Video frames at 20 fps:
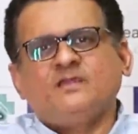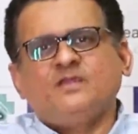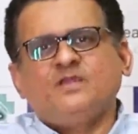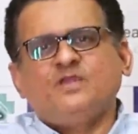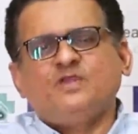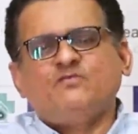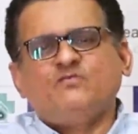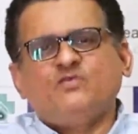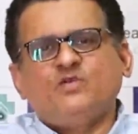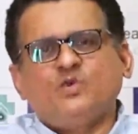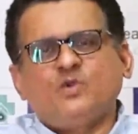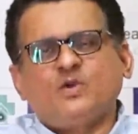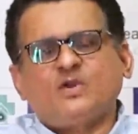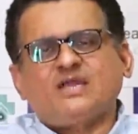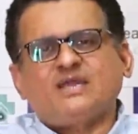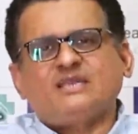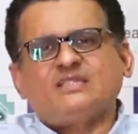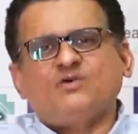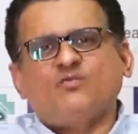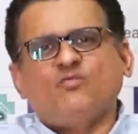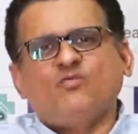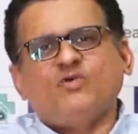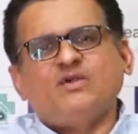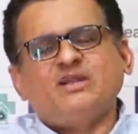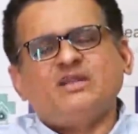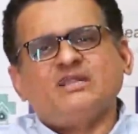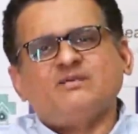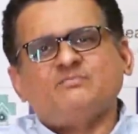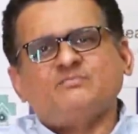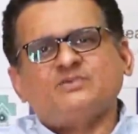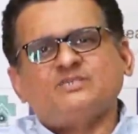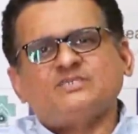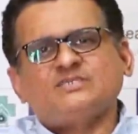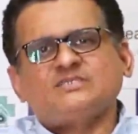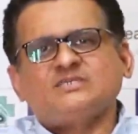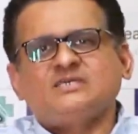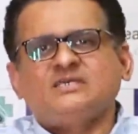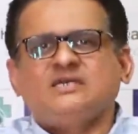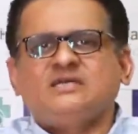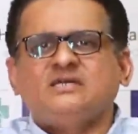If you look at the world
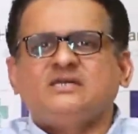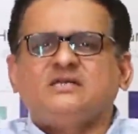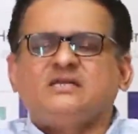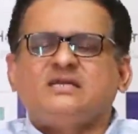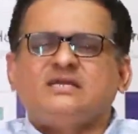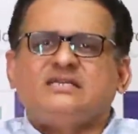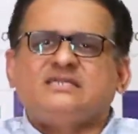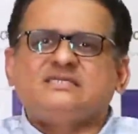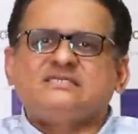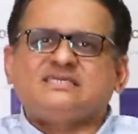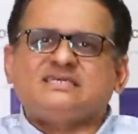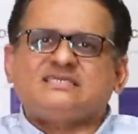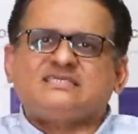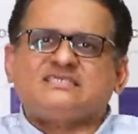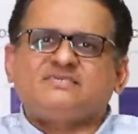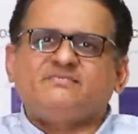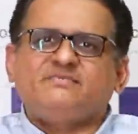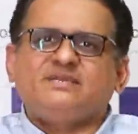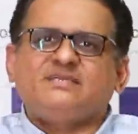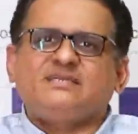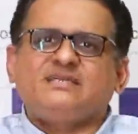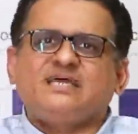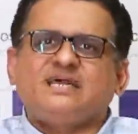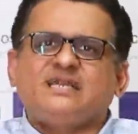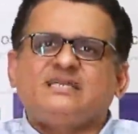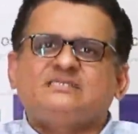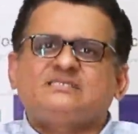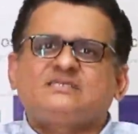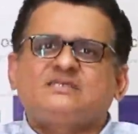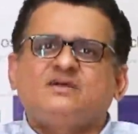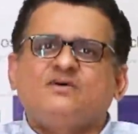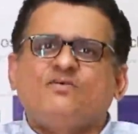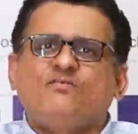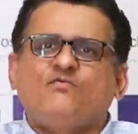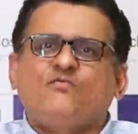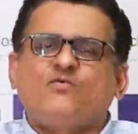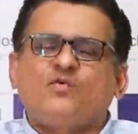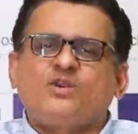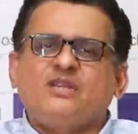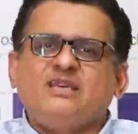numbers, it is estimated at
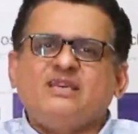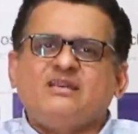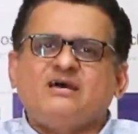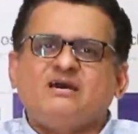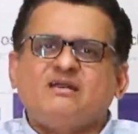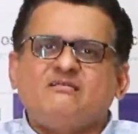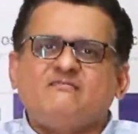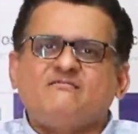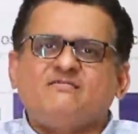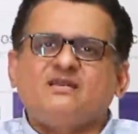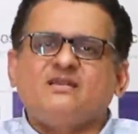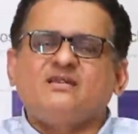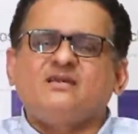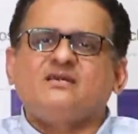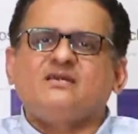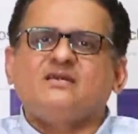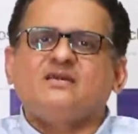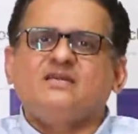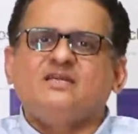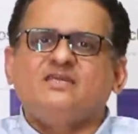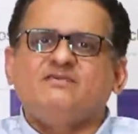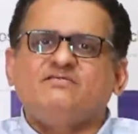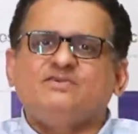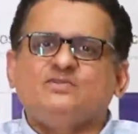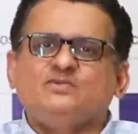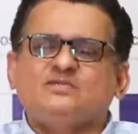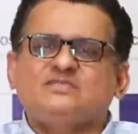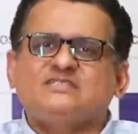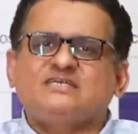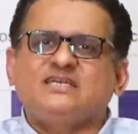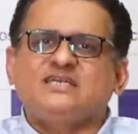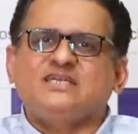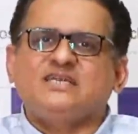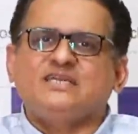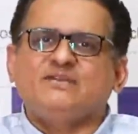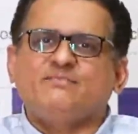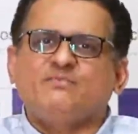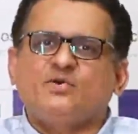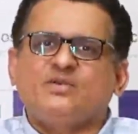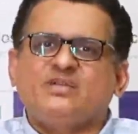1400 individuals getting
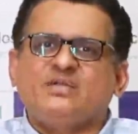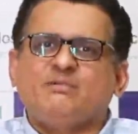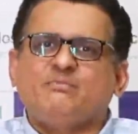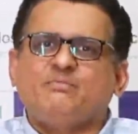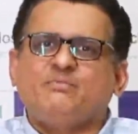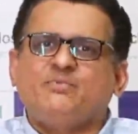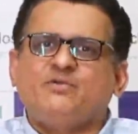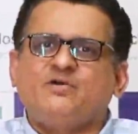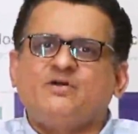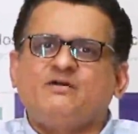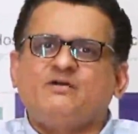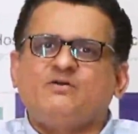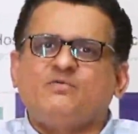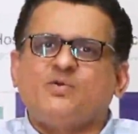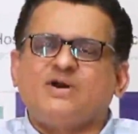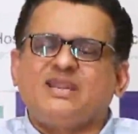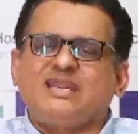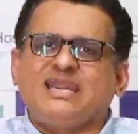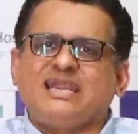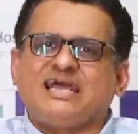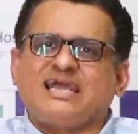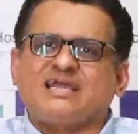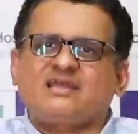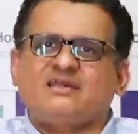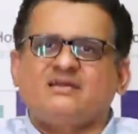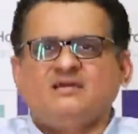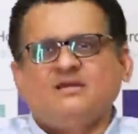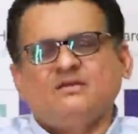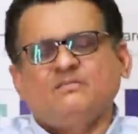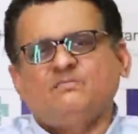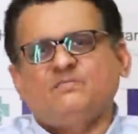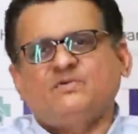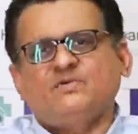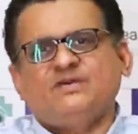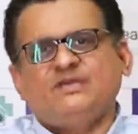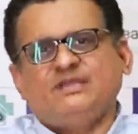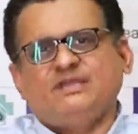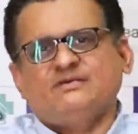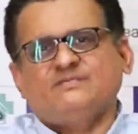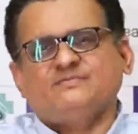pneumonia per 1 lakh per
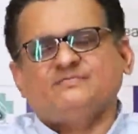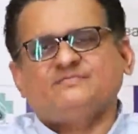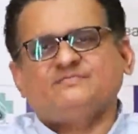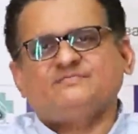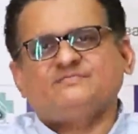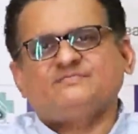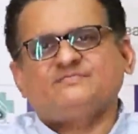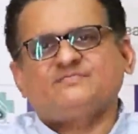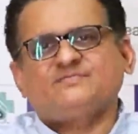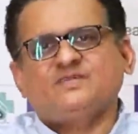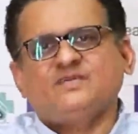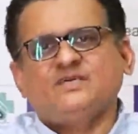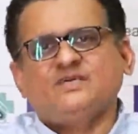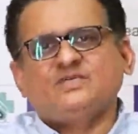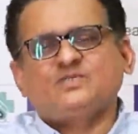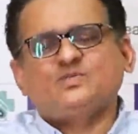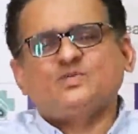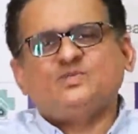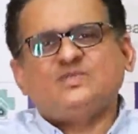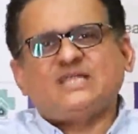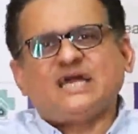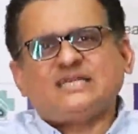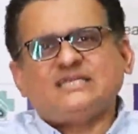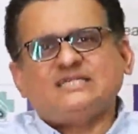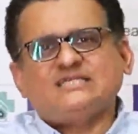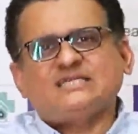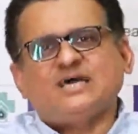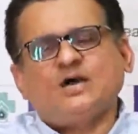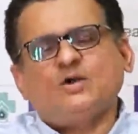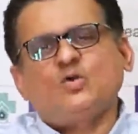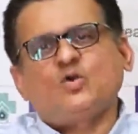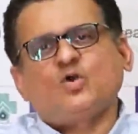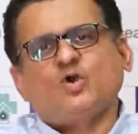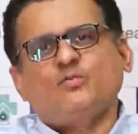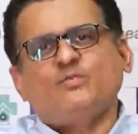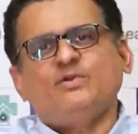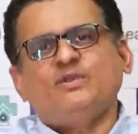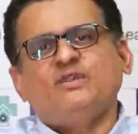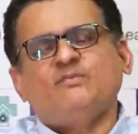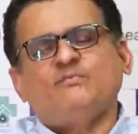year. So that is how
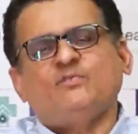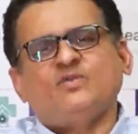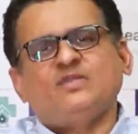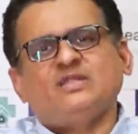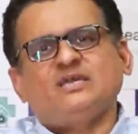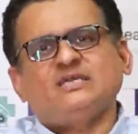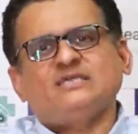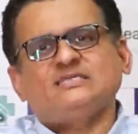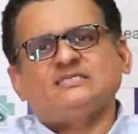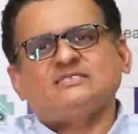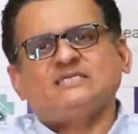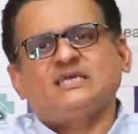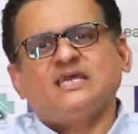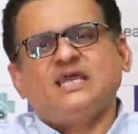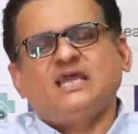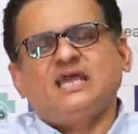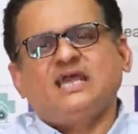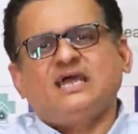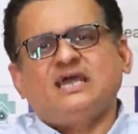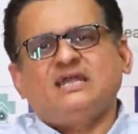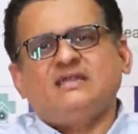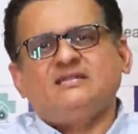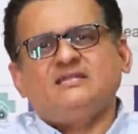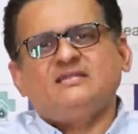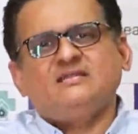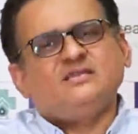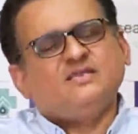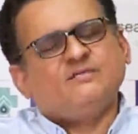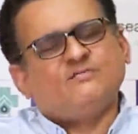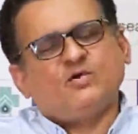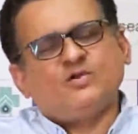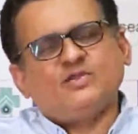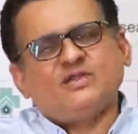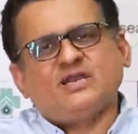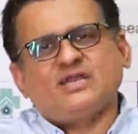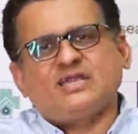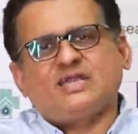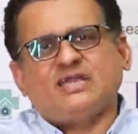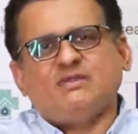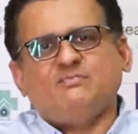common pneumonia is, and
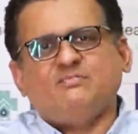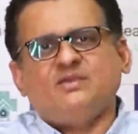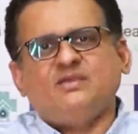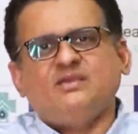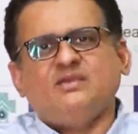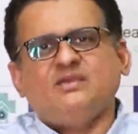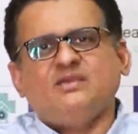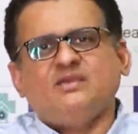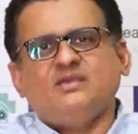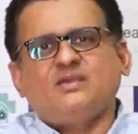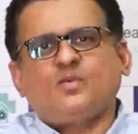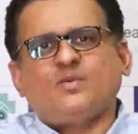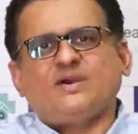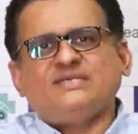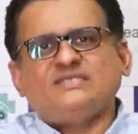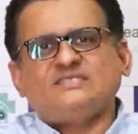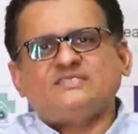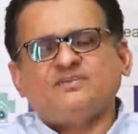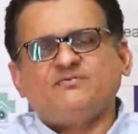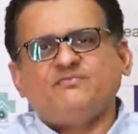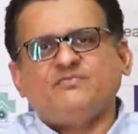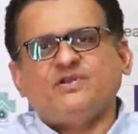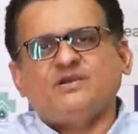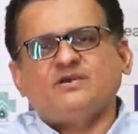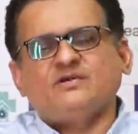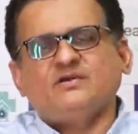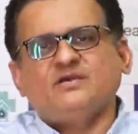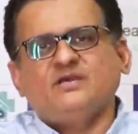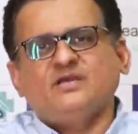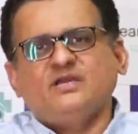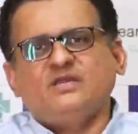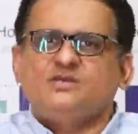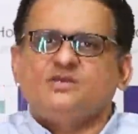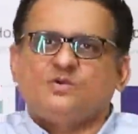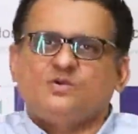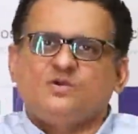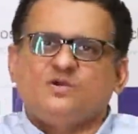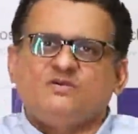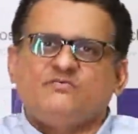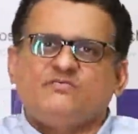pneumonia can be quite severe,
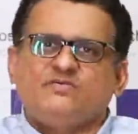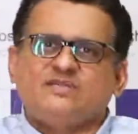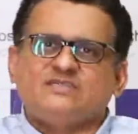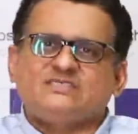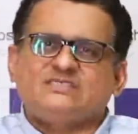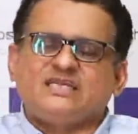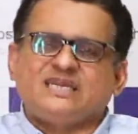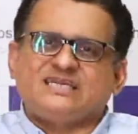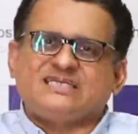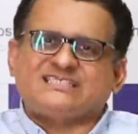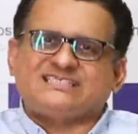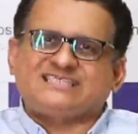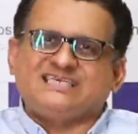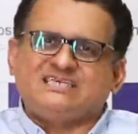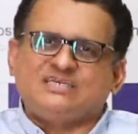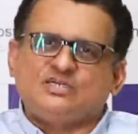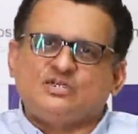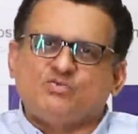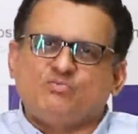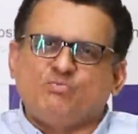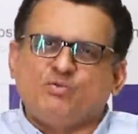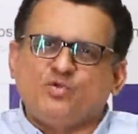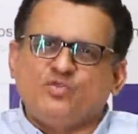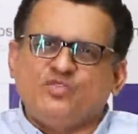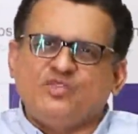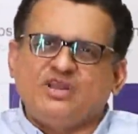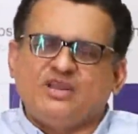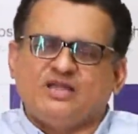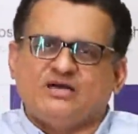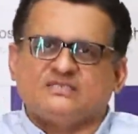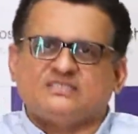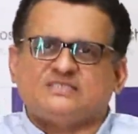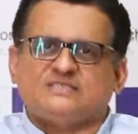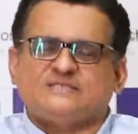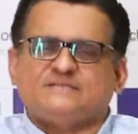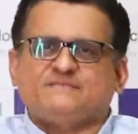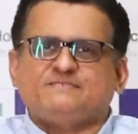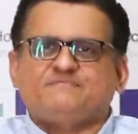if it is extended to both the lungs.